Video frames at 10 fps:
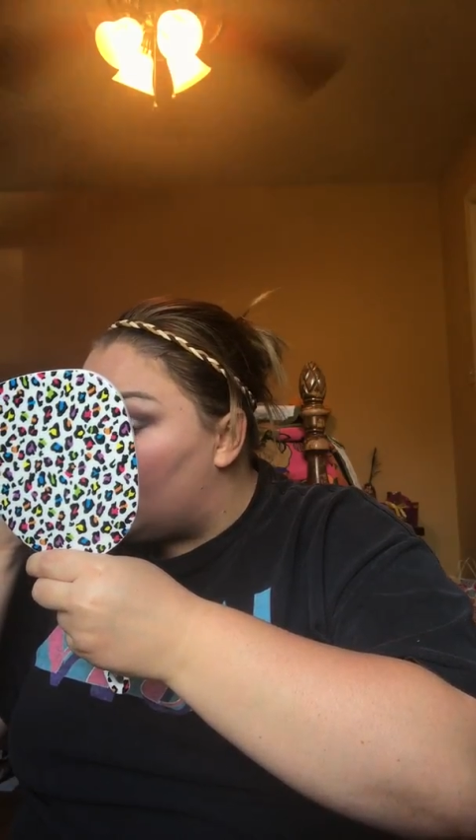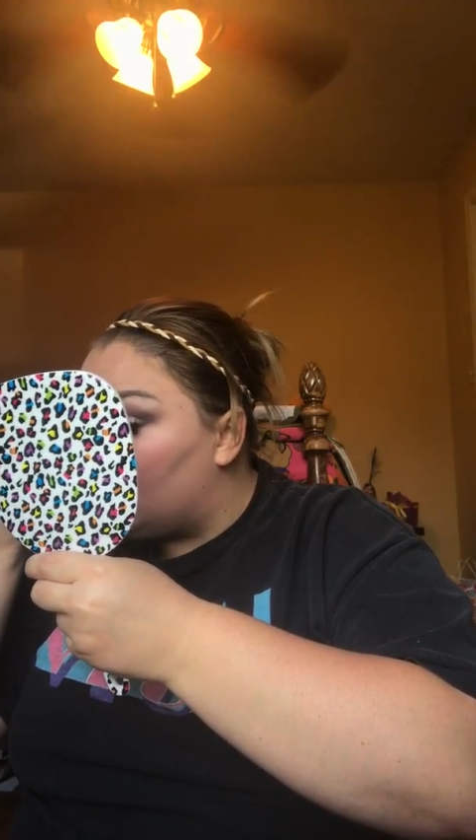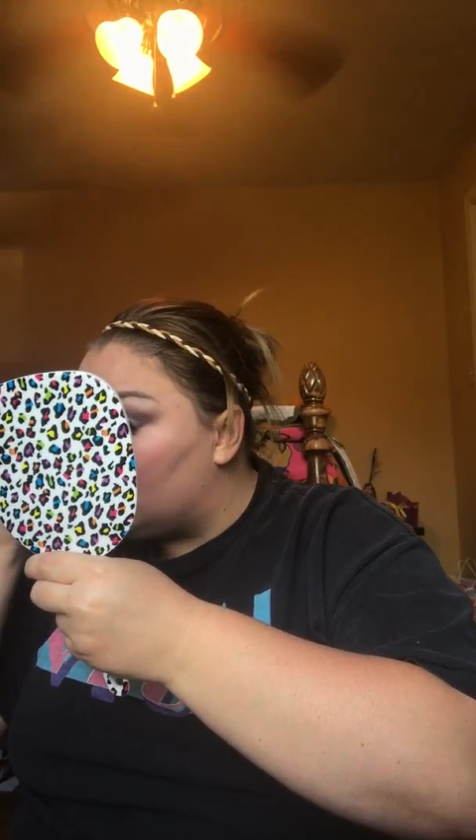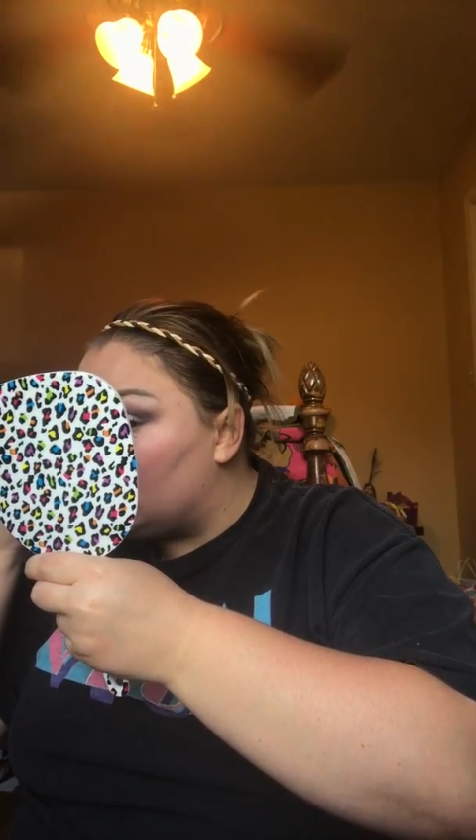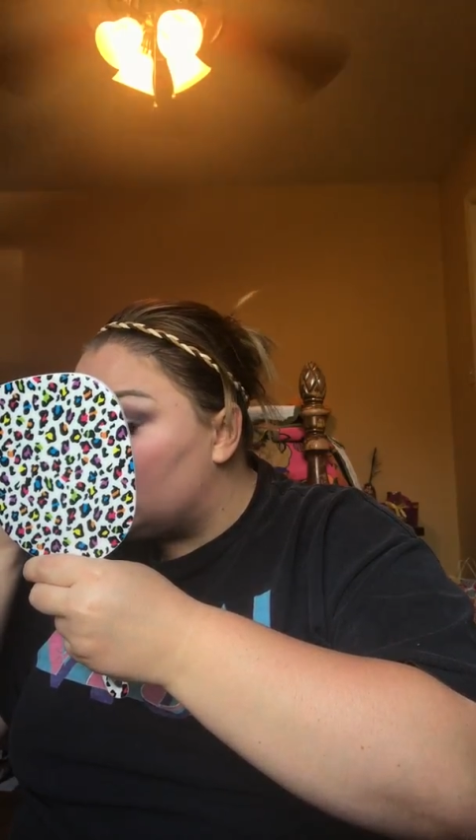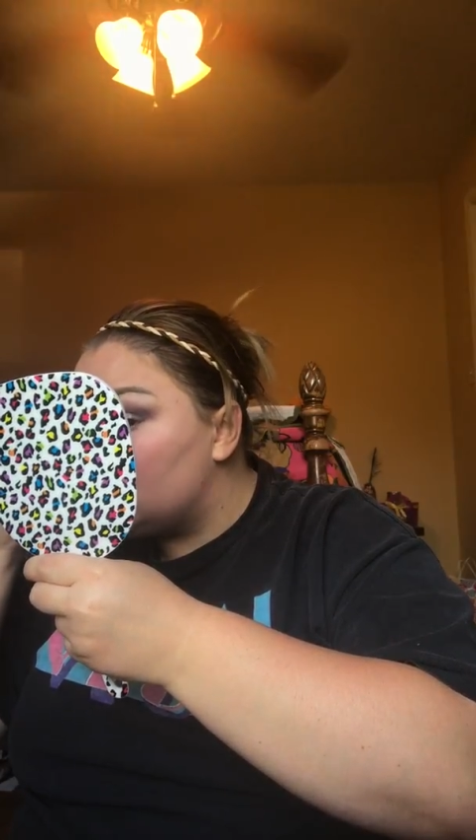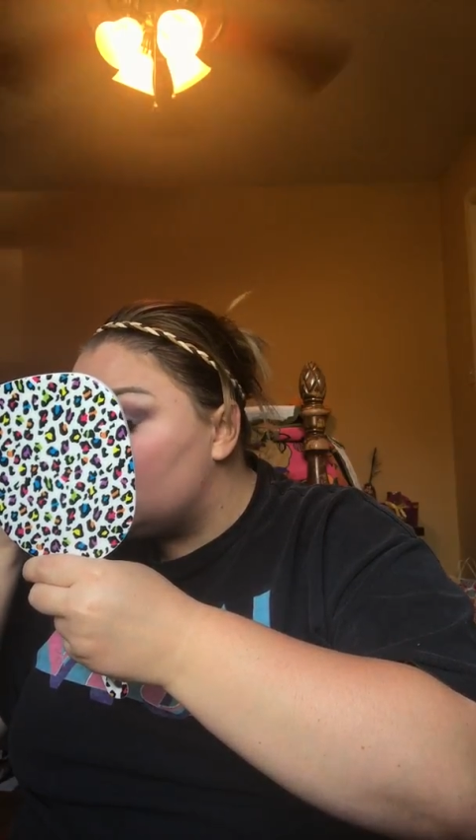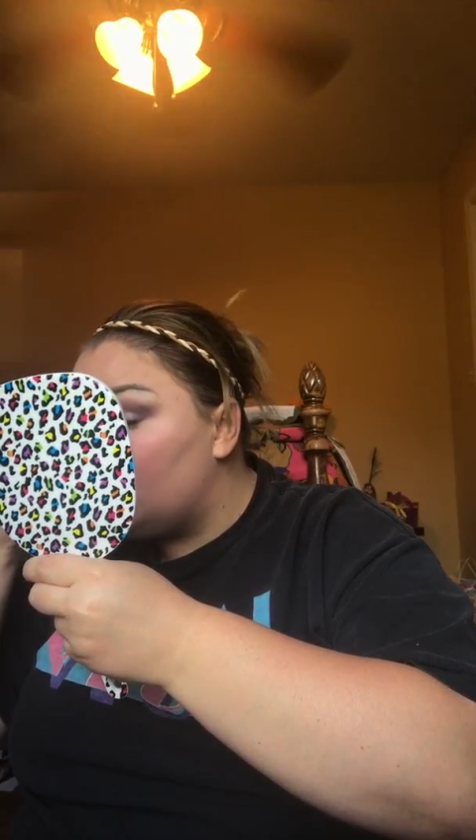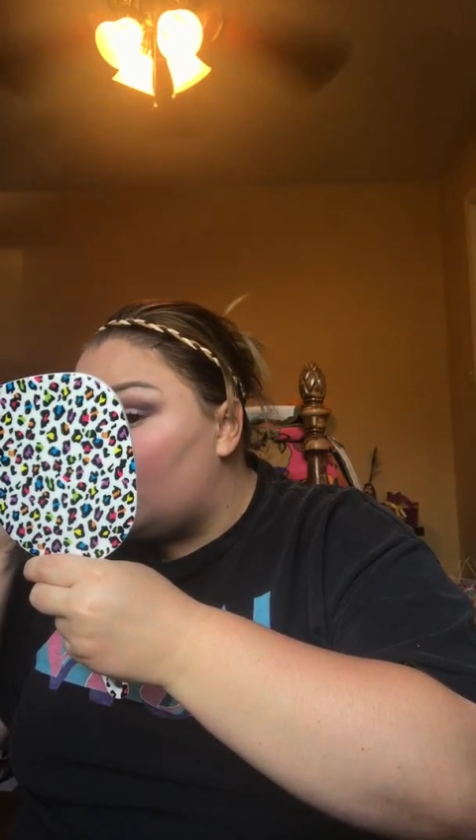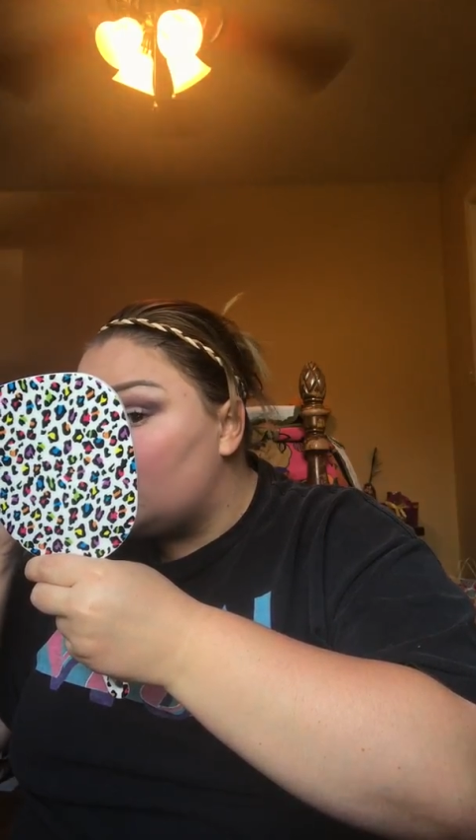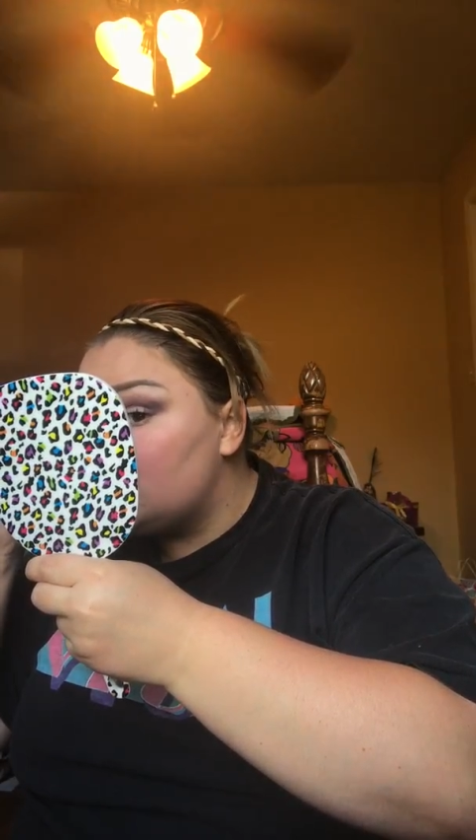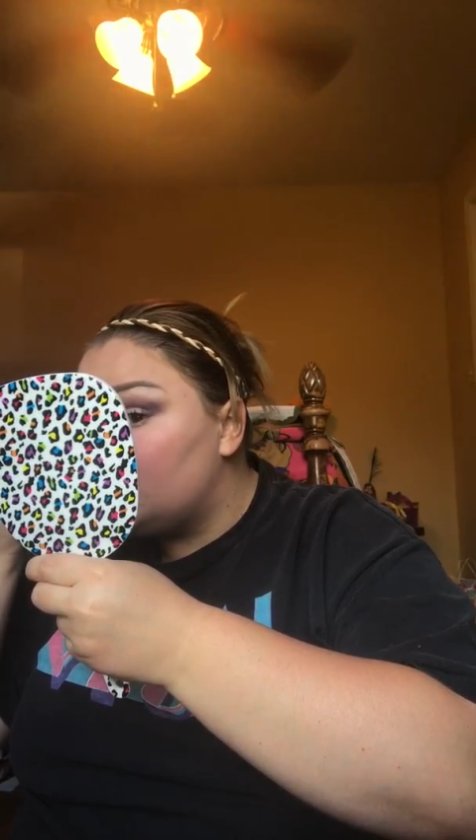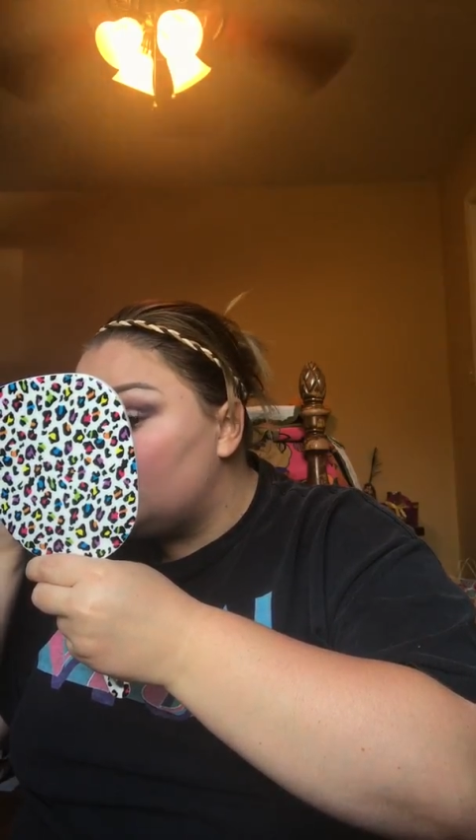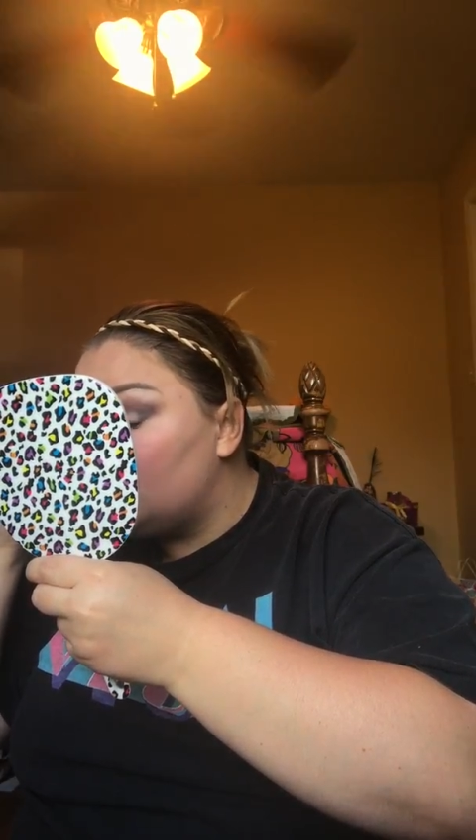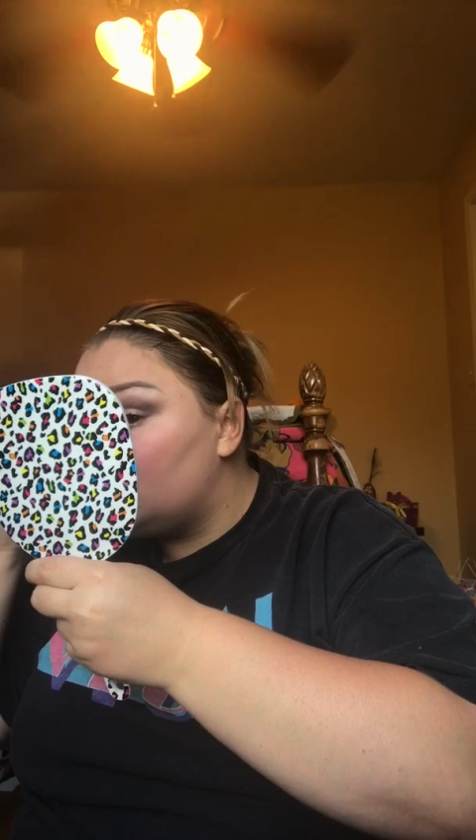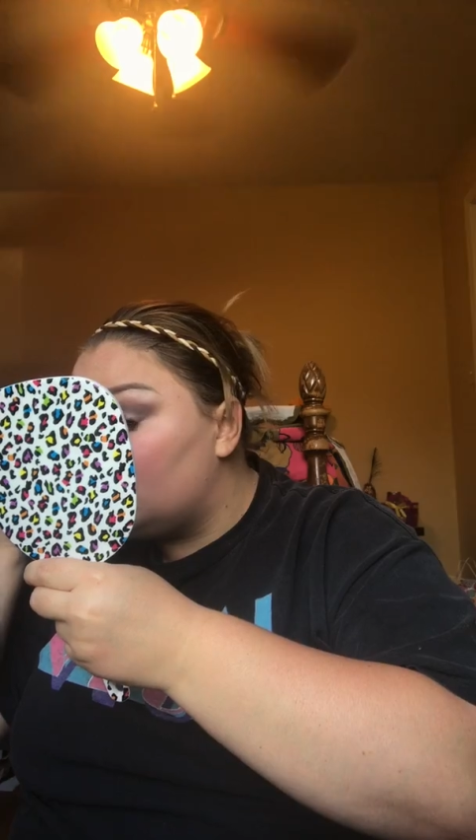And I think it's impossible to do